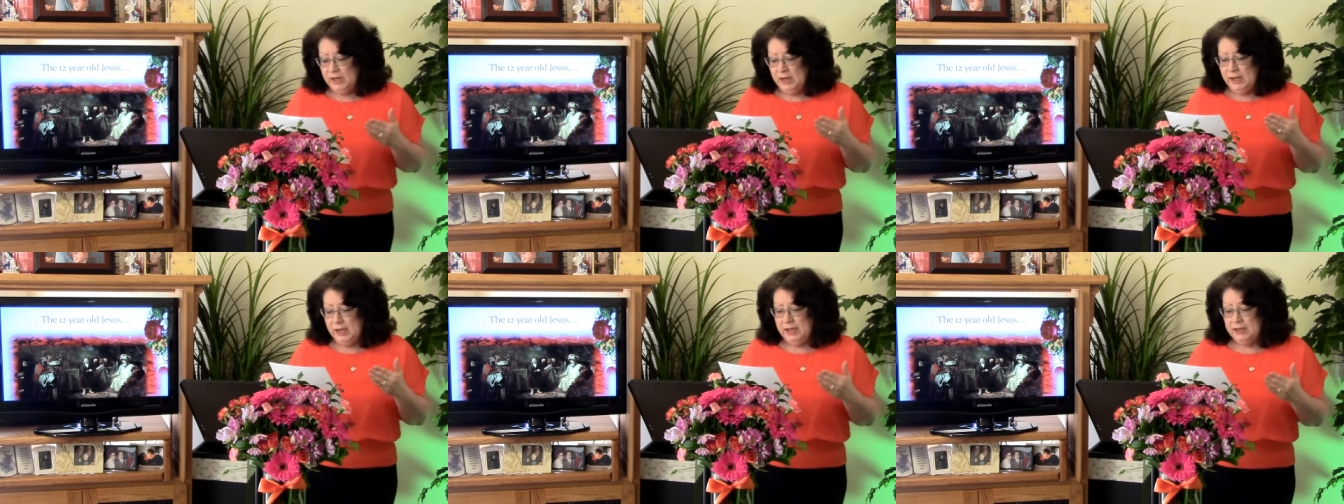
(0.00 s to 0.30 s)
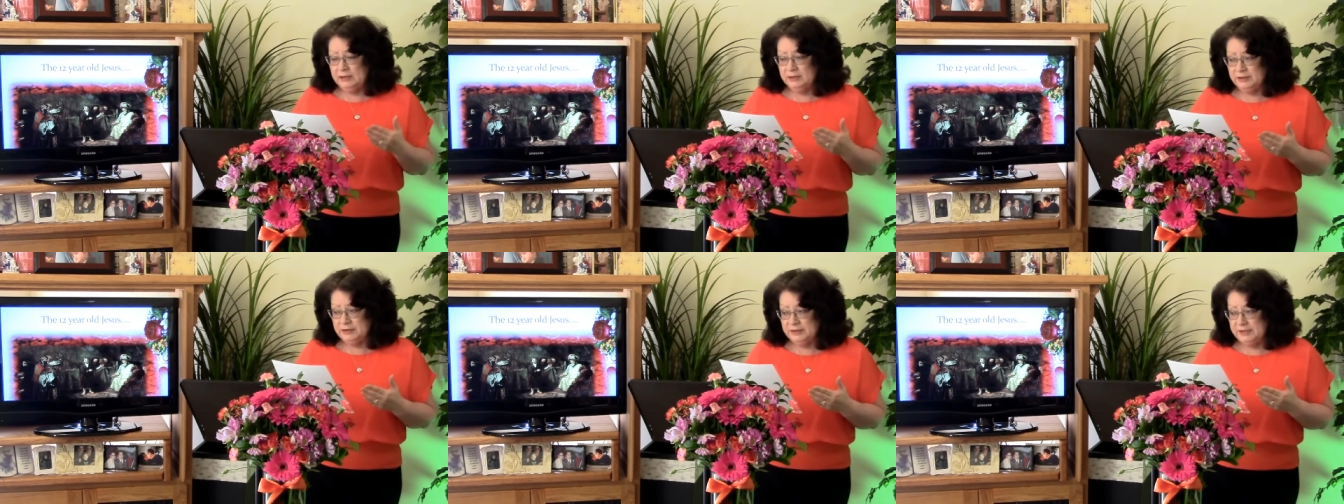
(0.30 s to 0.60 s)

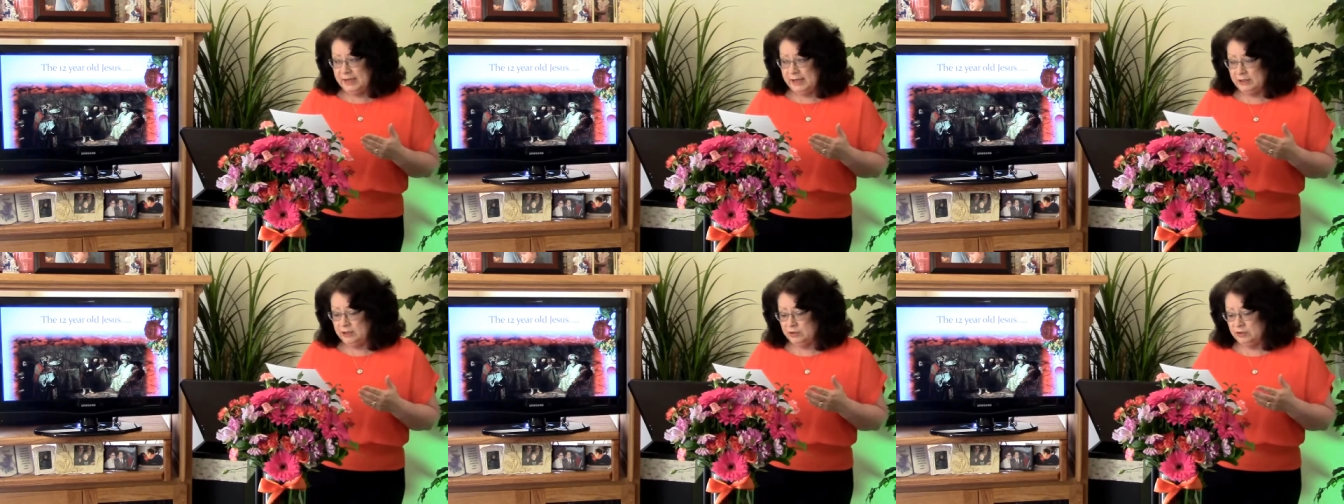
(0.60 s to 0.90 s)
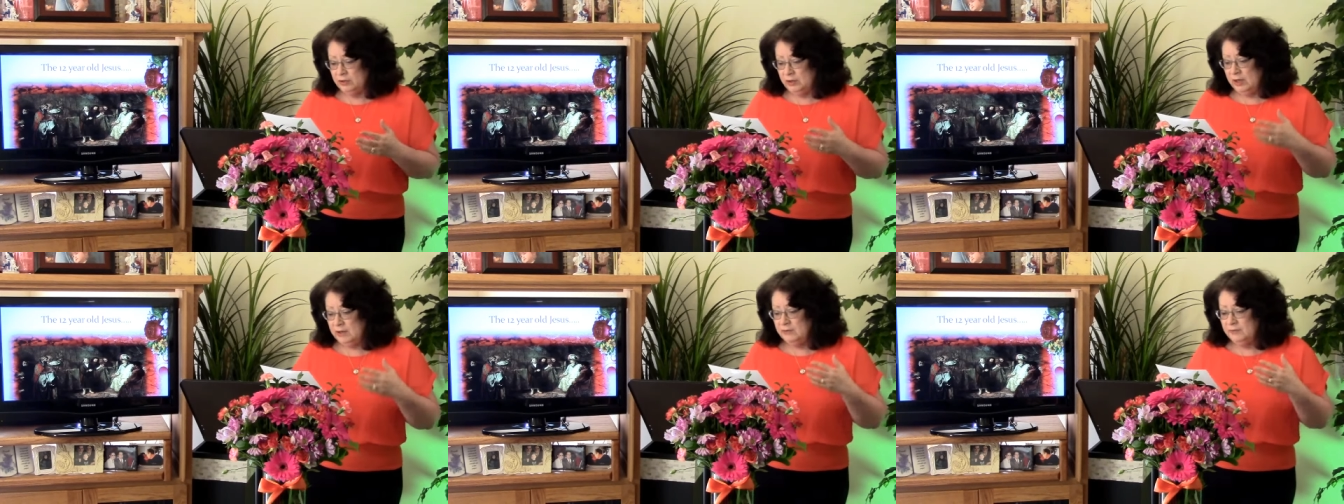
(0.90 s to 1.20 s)
and
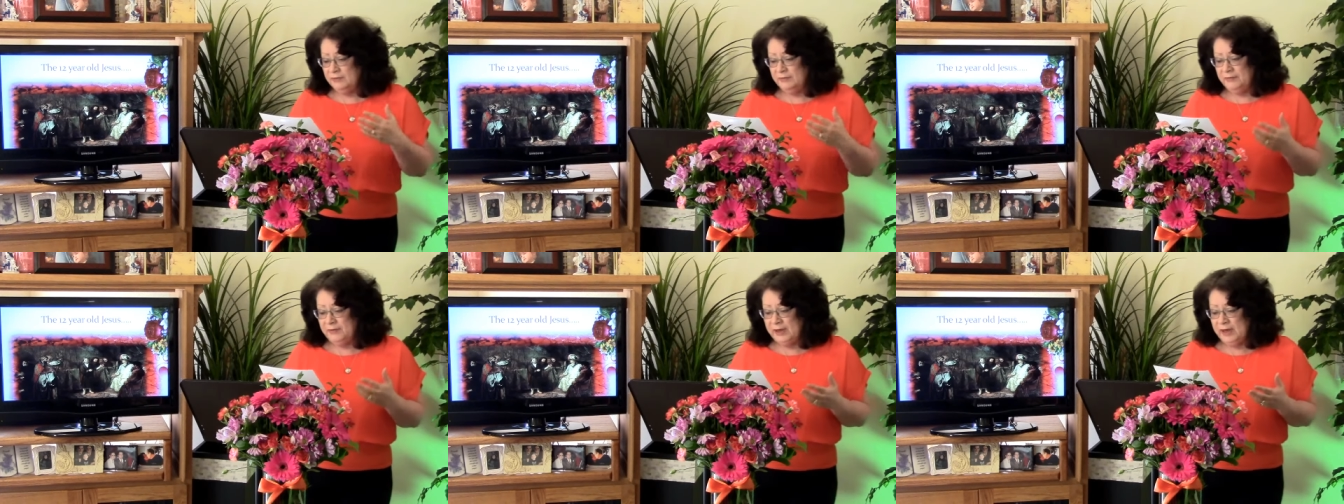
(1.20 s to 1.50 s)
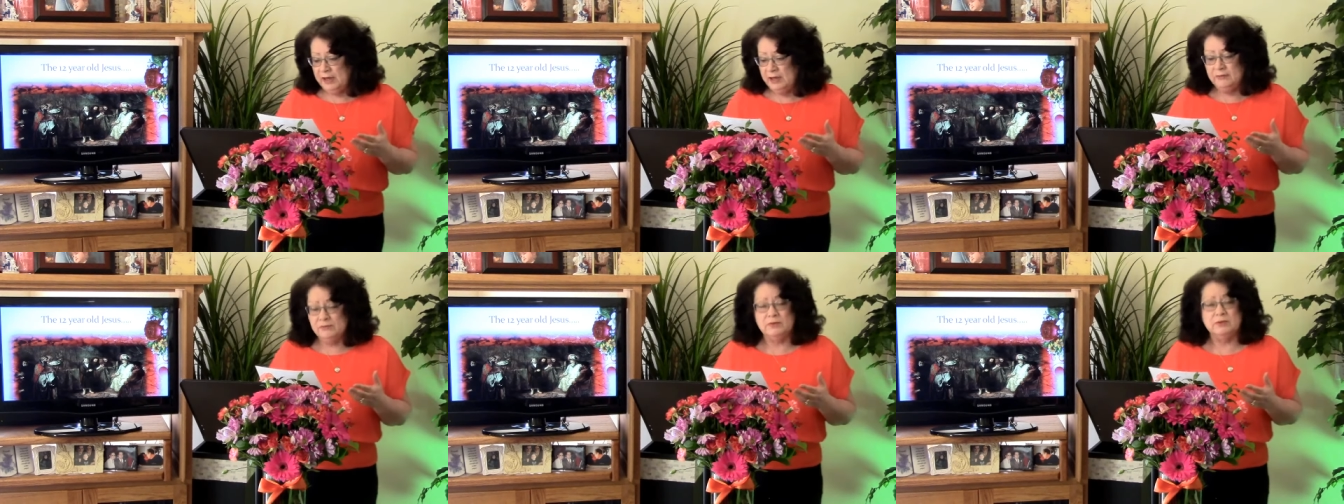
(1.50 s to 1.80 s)
stature and
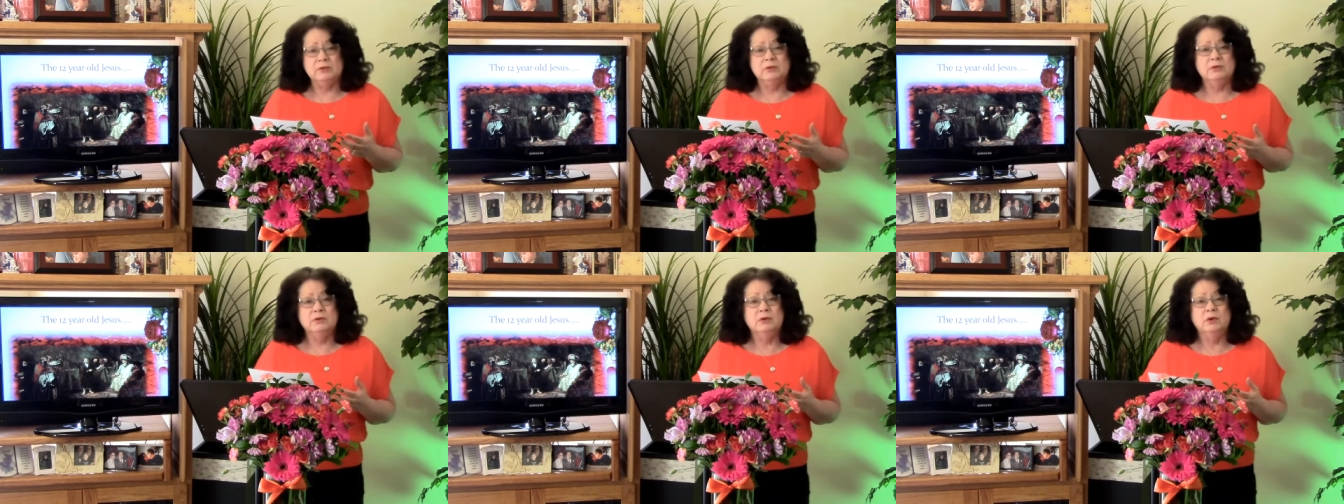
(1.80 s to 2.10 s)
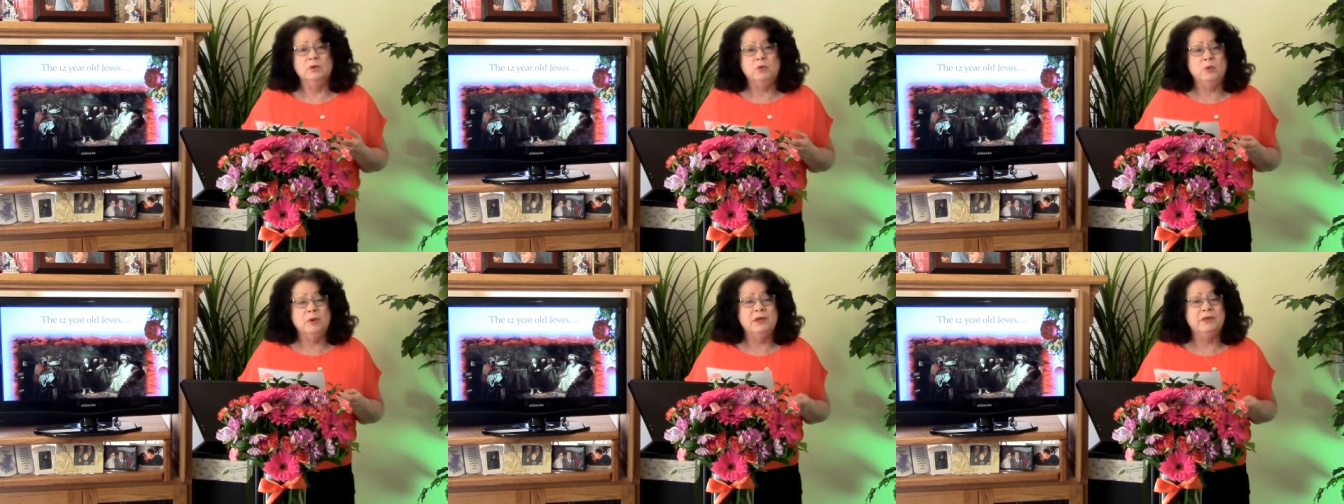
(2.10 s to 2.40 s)
favor
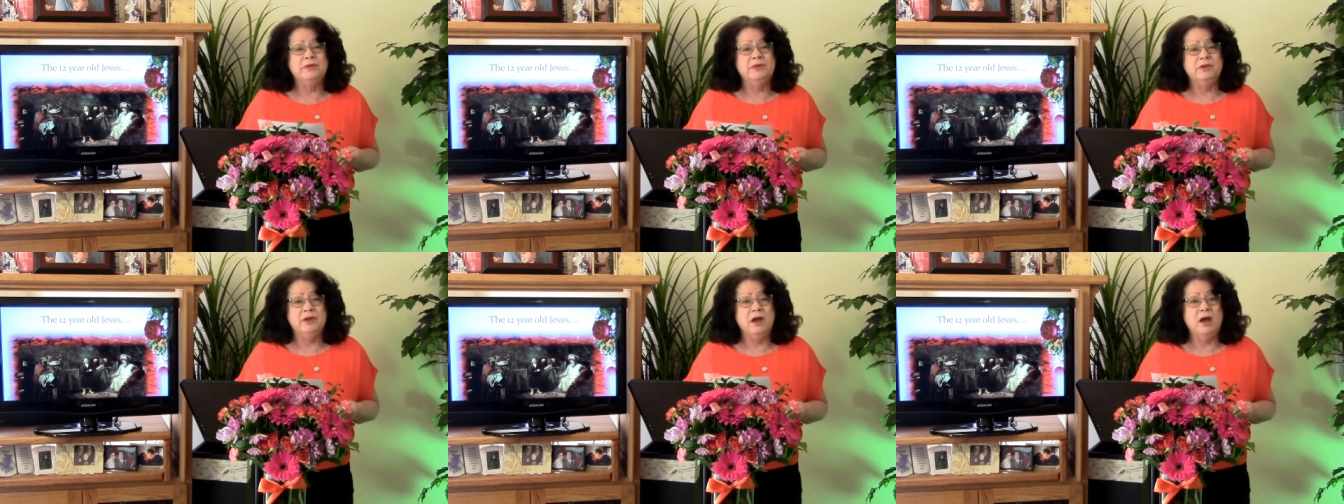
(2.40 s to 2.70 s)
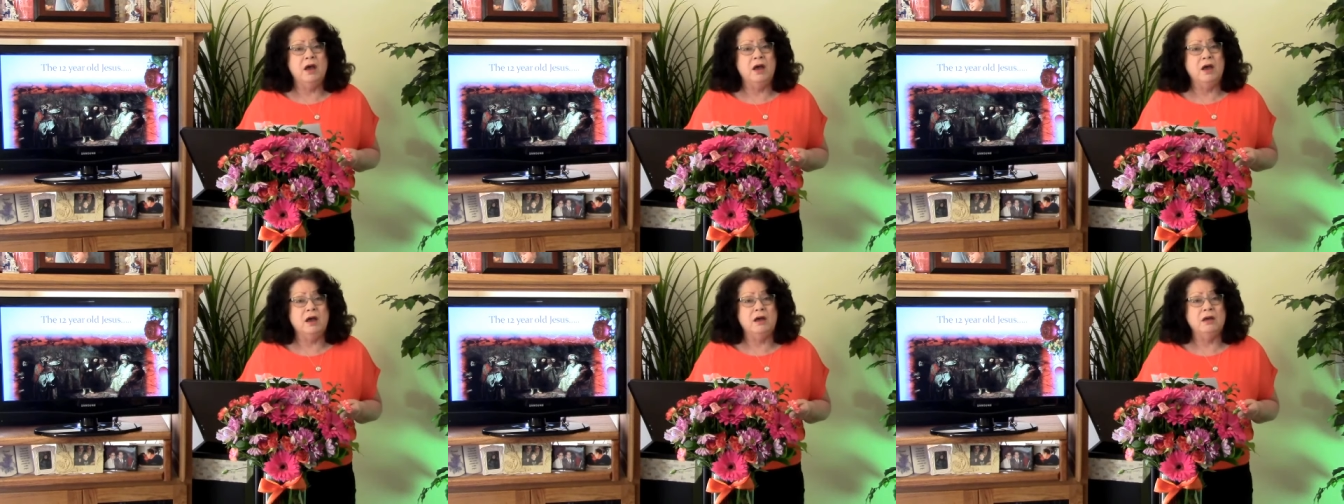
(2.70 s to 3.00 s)
with
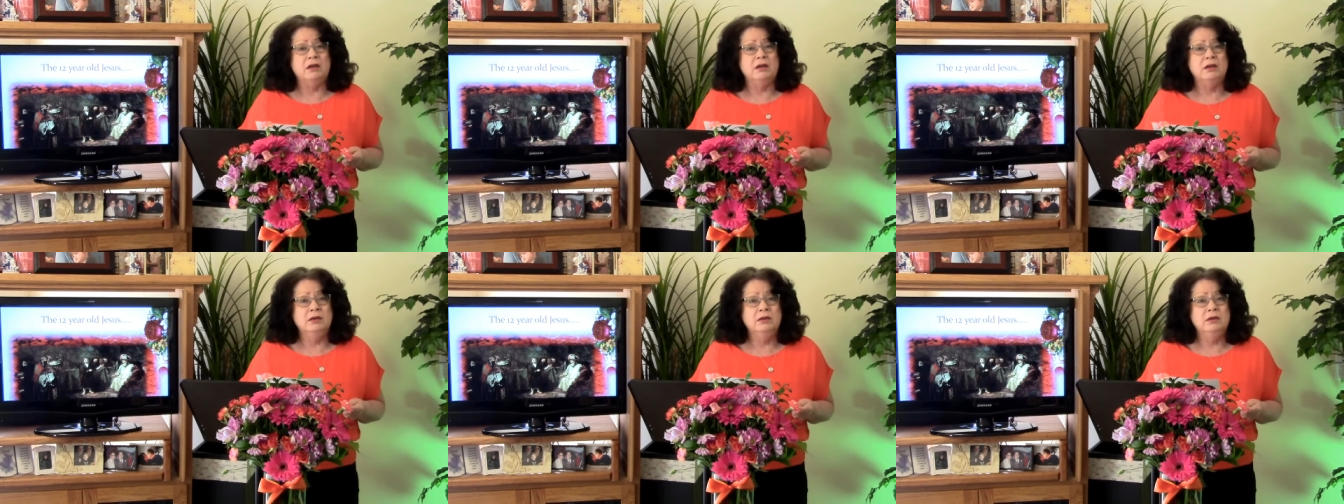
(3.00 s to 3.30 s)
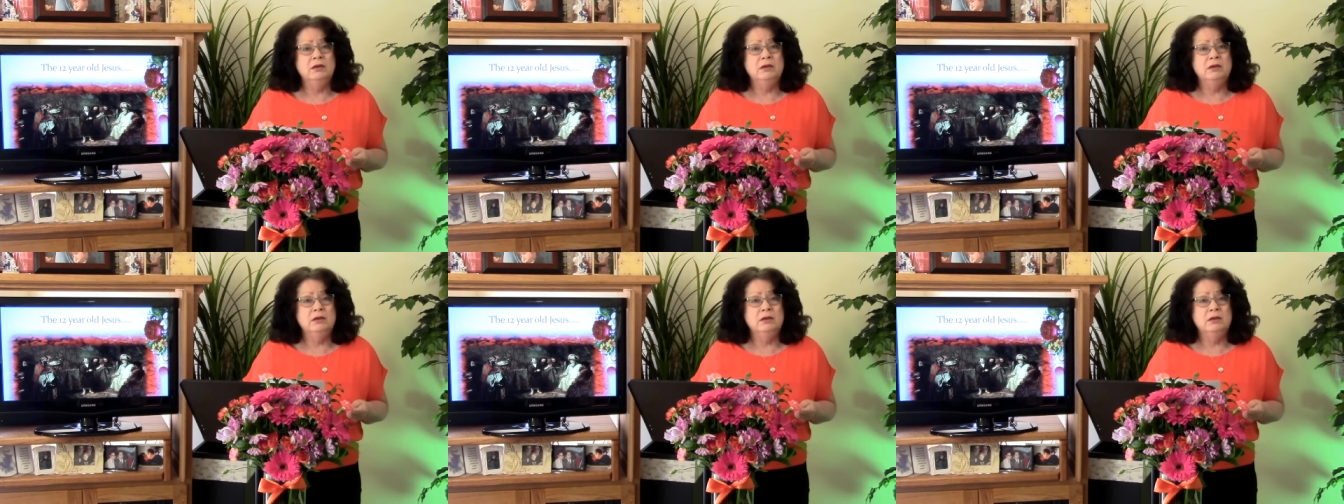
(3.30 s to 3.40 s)
God